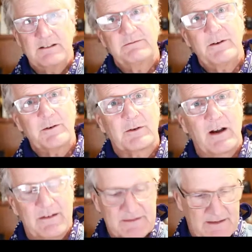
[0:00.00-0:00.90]

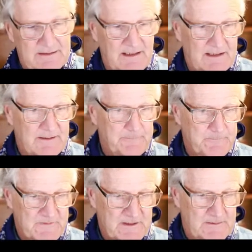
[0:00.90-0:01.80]
photographs I take.
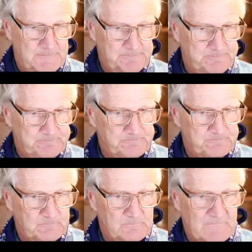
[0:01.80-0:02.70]
So
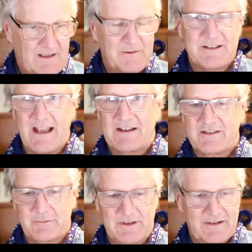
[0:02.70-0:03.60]
I always ask you
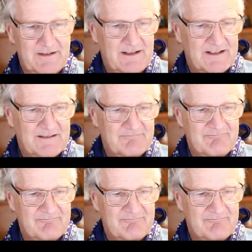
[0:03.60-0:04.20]
what you think, and